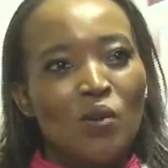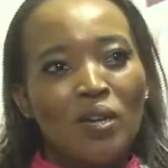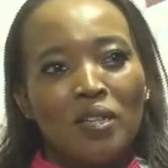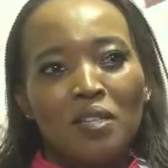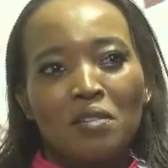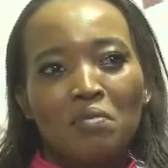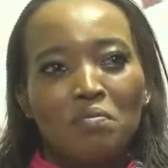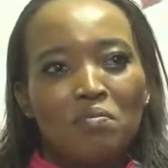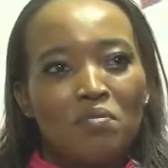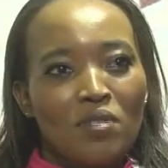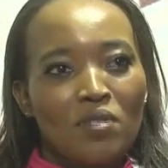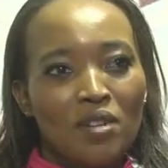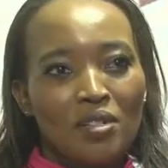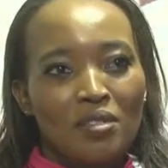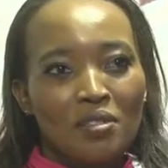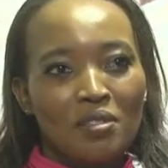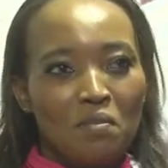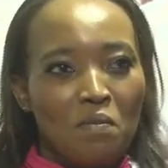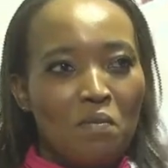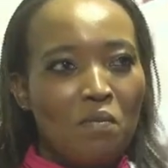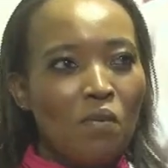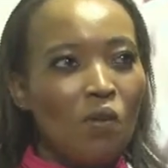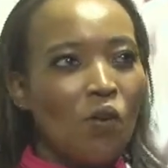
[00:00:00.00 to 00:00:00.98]
what
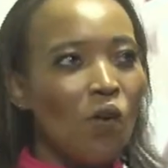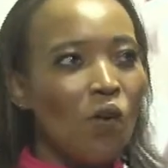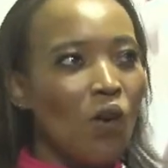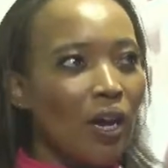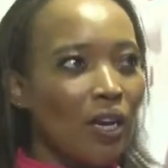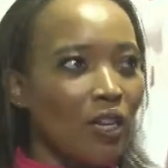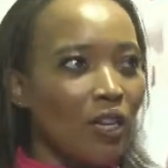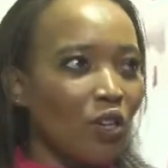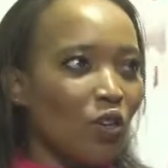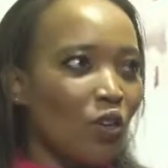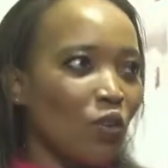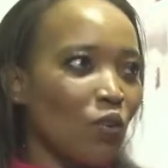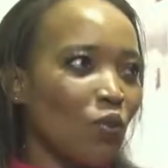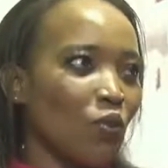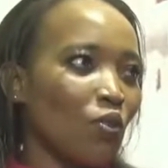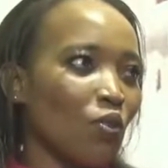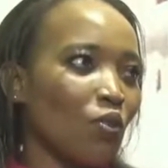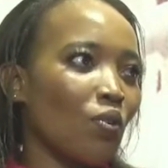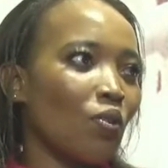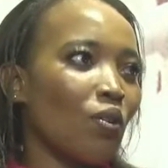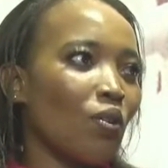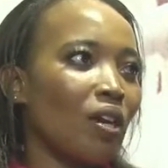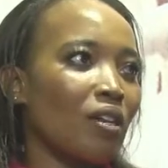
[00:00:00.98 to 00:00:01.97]
impressed them more, and
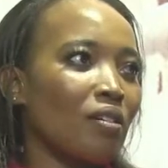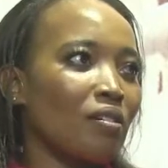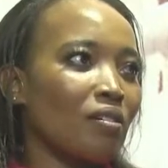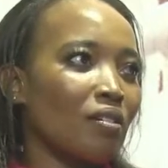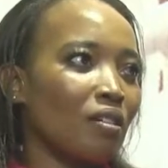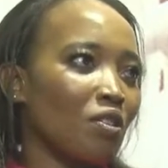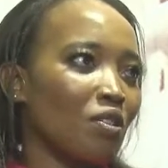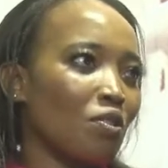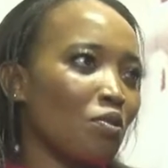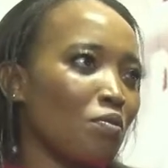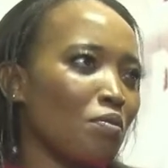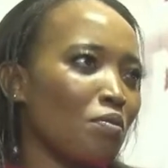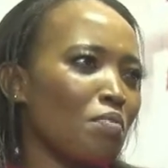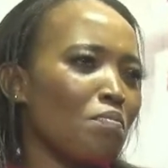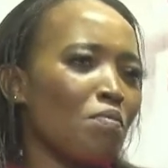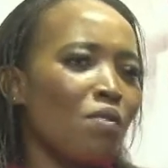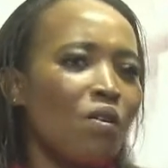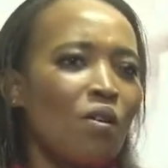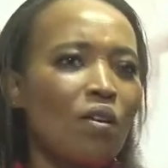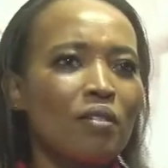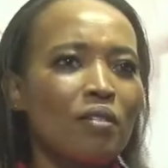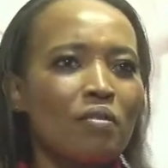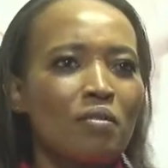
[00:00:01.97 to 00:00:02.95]
also I try to be
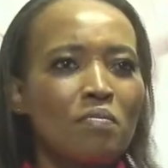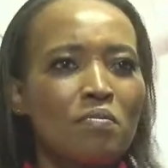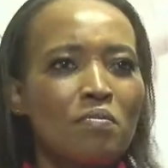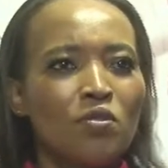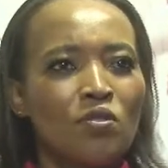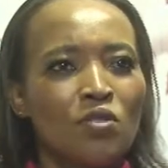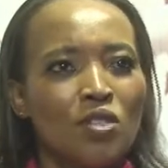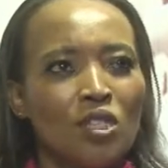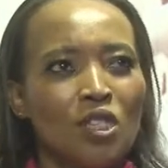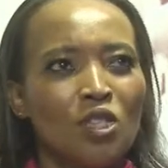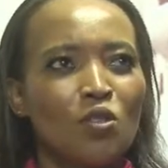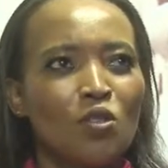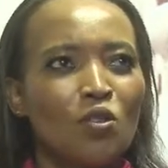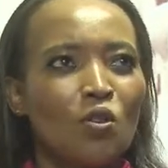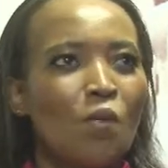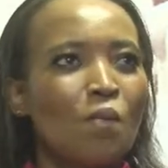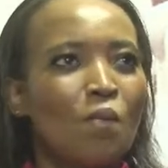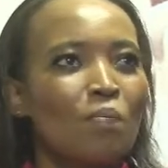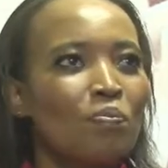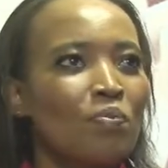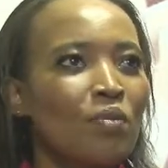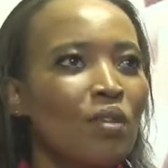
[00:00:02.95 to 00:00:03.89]
more in the music, you know.